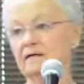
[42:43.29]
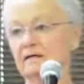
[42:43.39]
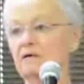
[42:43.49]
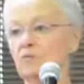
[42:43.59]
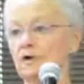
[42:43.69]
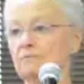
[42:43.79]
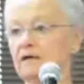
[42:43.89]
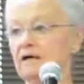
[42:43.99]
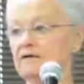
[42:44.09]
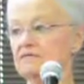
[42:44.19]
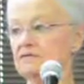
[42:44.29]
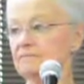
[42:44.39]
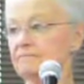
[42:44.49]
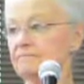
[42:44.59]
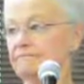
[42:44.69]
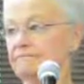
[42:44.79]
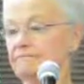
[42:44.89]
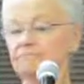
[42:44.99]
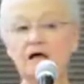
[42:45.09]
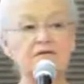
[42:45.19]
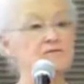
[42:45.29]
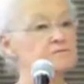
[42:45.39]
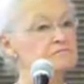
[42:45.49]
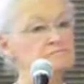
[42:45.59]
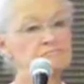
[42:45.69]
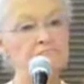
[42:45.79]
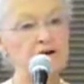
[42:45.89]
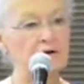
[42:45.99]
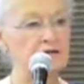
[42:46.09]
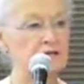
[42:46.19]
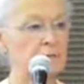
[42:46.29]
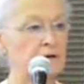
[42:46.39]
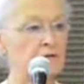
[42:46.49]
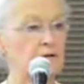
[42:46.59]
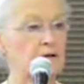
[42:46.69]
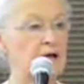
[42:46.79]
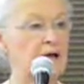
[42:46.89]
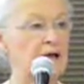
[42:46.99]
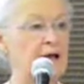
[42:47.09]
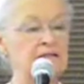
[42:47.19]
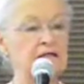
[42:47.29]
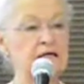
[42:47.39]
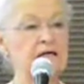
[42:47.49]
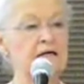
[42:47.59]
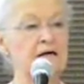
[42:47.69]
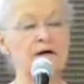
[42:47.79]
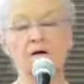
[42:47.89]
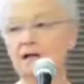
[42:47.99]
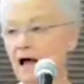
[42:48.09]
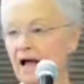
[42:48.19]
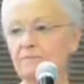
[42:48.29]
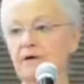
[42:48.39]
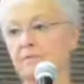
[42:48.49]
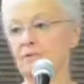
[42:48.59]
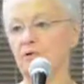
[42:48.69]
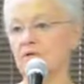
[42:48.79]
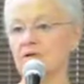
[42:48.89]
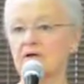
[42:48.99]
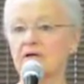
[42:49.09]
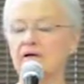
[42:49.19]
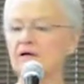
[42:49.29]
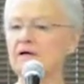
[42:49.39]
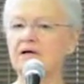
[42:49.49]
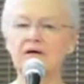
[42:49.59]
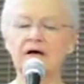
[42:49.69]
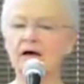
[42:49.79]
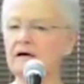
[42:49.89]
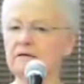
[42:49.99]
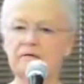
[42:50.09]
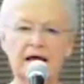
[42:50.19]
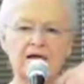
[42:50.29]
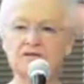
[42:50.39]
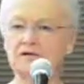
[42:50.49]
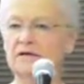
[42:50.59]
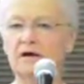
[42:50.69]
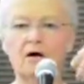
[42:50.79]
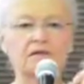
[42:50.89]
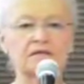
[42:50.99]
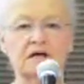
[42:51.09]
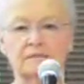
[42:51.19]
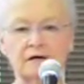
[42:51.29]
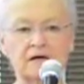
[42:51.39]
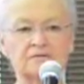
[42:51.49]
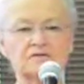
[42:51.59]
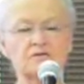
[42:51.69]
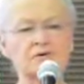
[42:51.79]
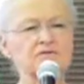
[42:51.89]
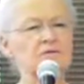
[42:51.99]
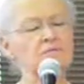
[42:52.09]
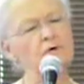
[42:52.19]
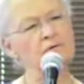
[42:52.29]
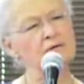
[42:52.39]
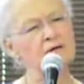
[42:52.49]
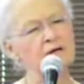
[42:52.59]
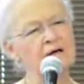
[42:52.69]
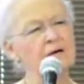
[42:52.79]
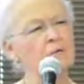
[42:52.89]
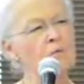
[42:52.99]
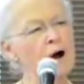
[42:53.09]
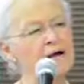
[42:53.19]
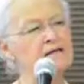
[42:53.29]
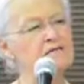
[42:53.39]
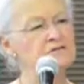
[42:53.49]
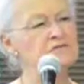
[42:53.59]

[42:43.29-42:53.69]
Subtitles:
in one place. That's very typical. And a lot of people, nationally, all the time I get this question, well, why did you